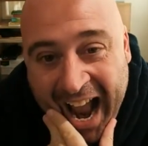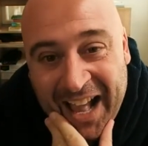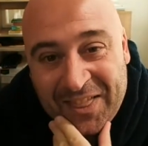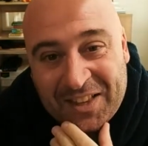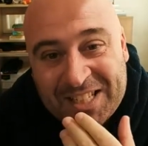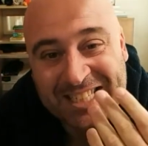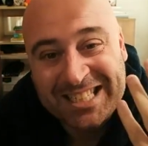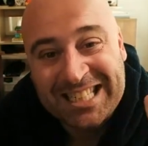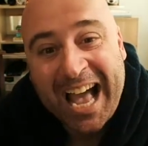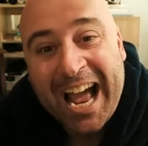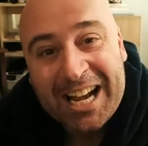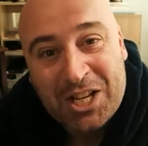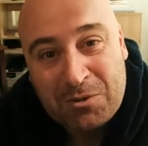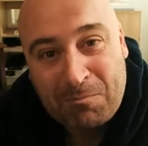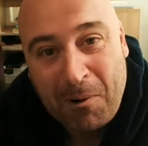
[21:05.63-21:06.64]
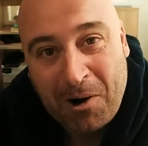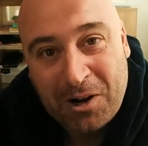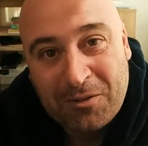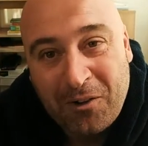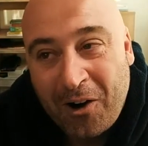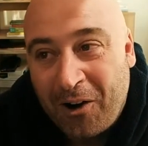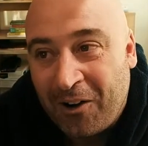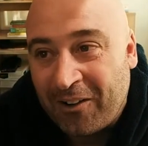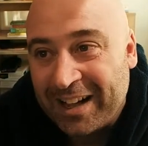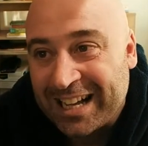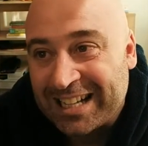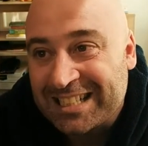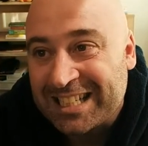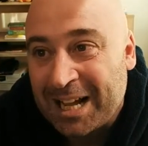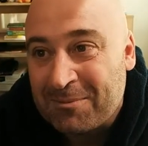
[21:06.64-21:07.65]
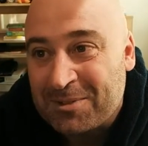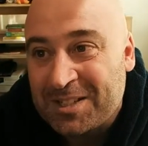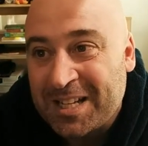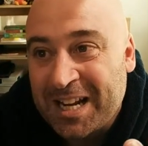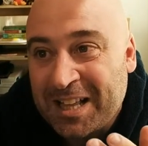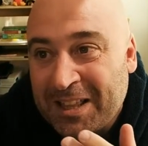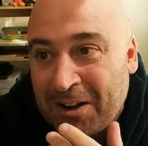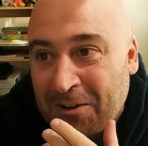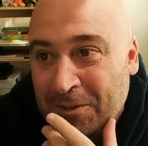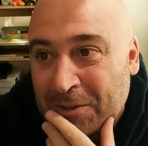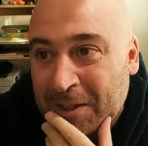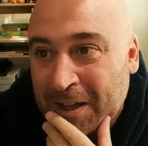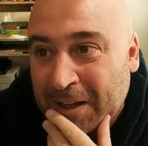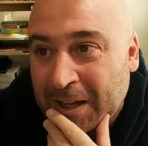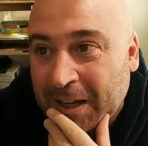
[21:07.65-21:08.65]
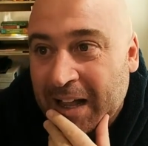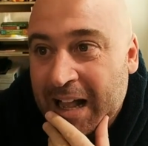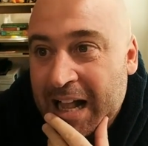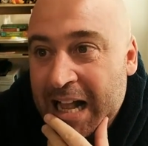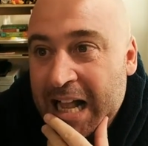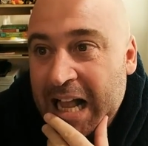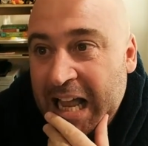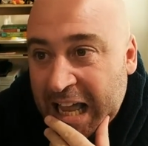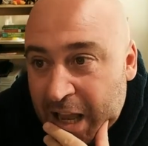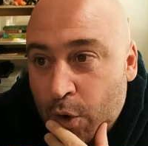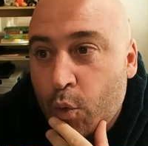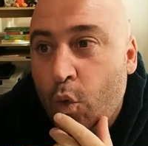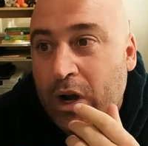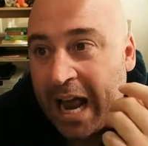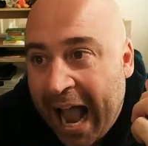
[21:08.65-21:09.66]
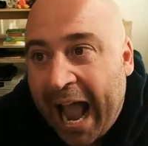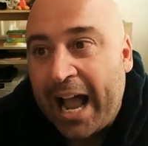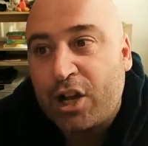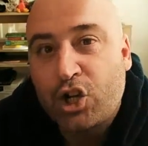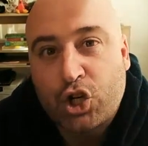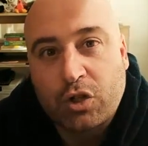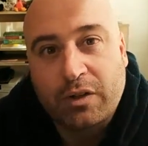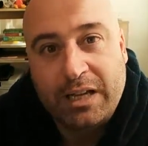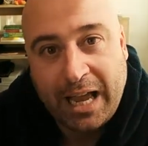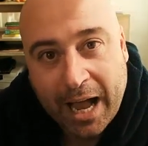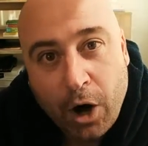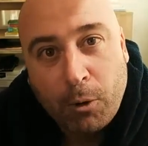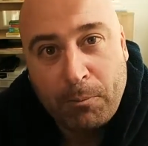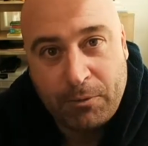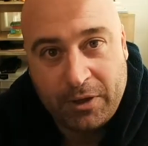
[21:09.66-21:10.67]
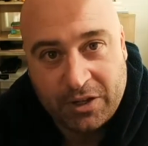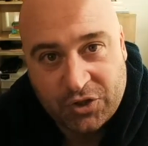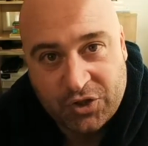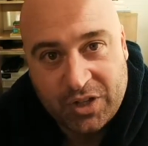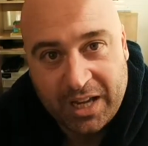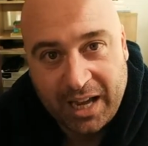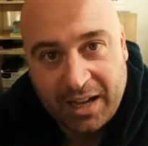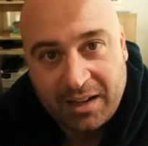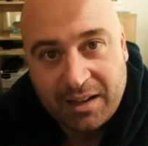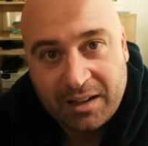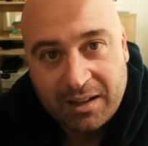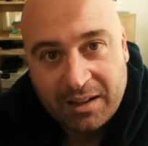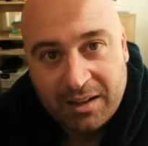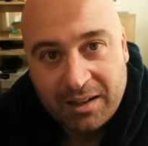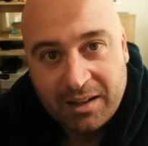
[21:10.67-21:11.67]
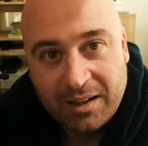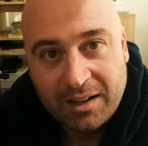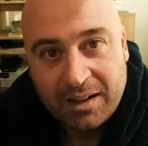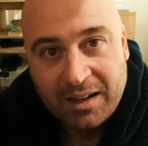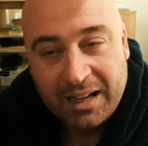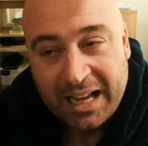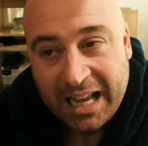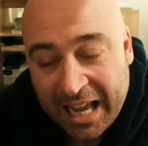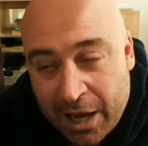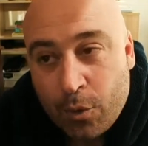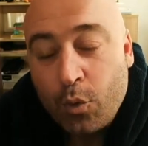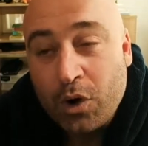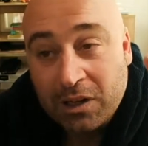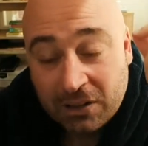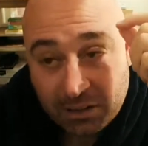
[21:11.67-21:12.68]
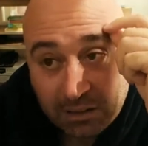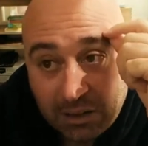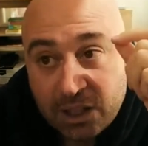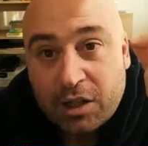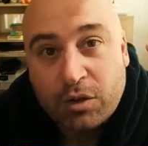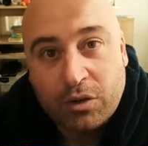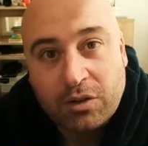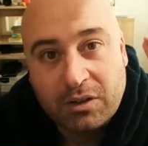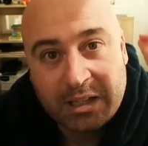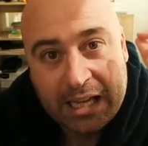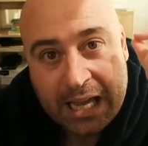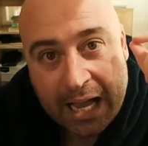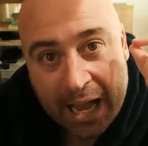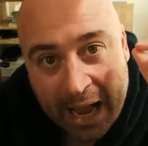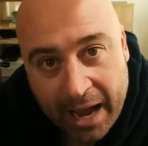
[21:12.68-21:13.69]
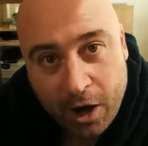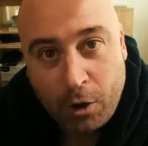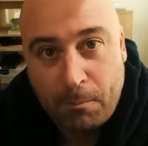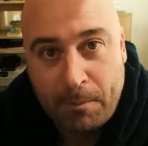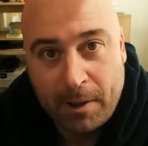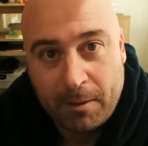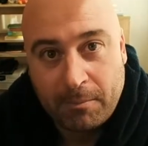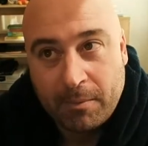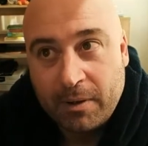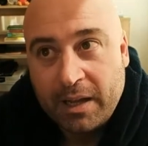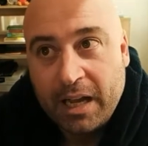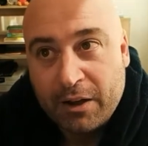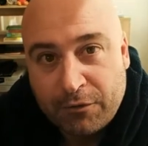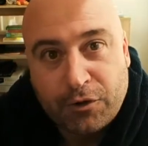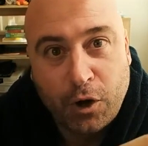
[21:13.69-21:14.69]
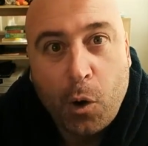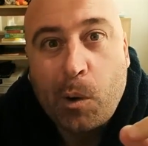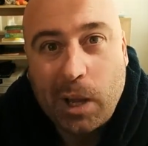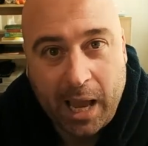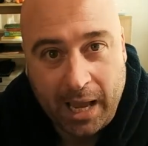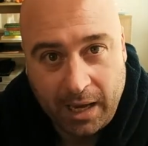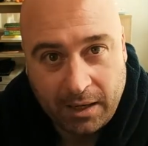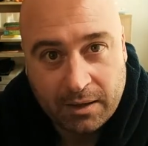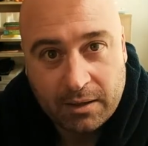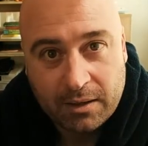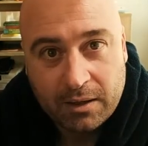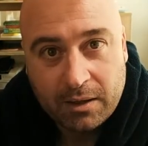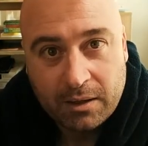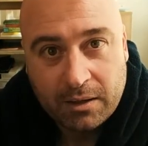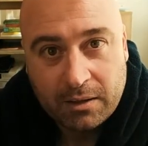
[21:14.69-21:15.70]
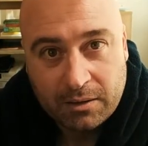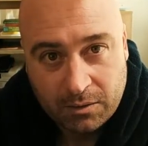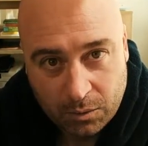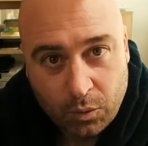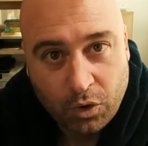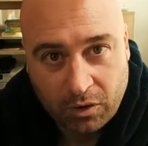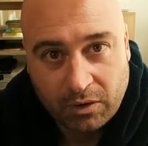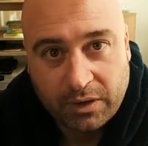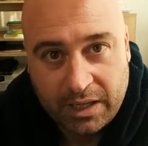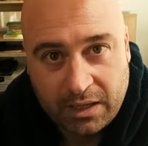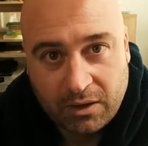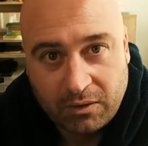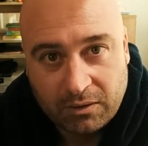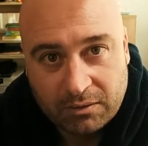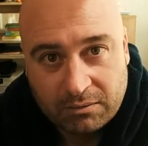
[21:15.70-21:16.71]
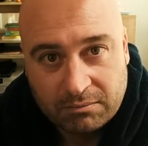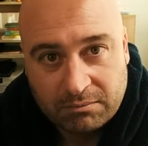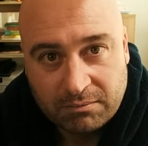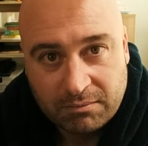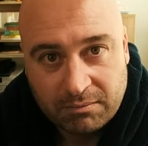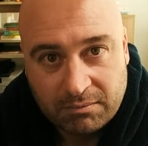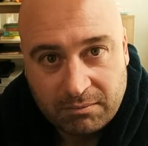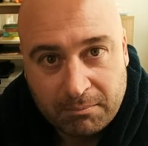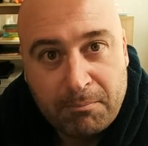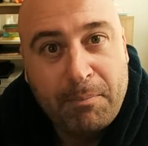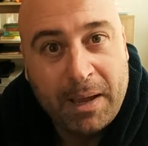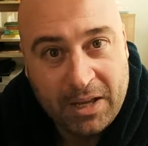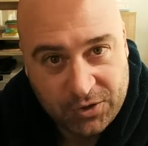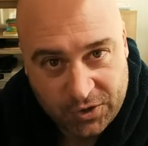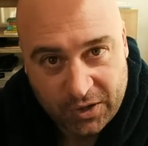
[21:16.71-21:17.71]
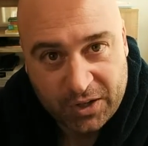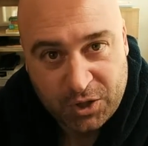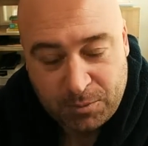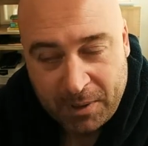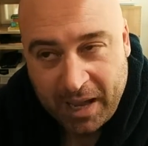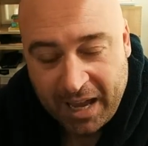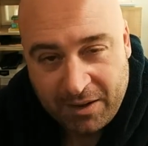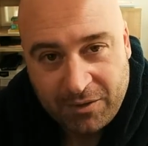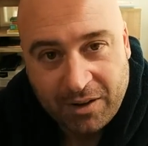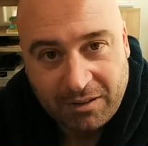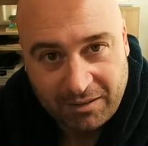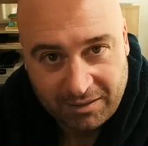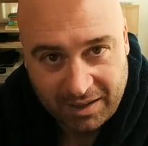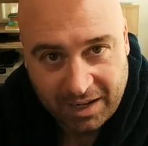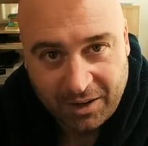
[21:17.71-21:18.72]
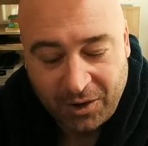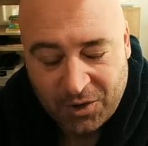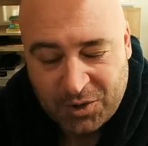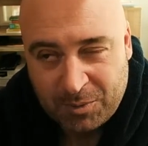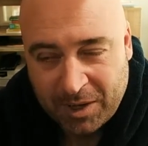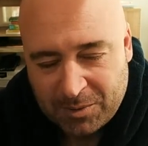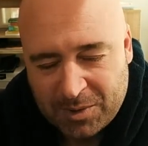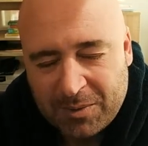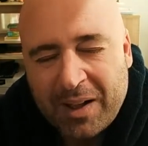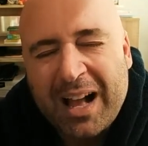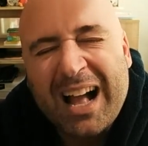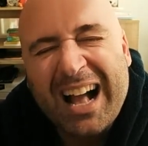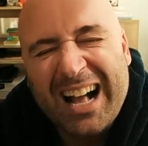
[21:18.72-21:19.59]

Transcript: the saddest part of all is I'm sitting there and thinking, it would actually help this kid. It would literally help him if cocaine were illegal. Based on his behavior, I calls him like he was.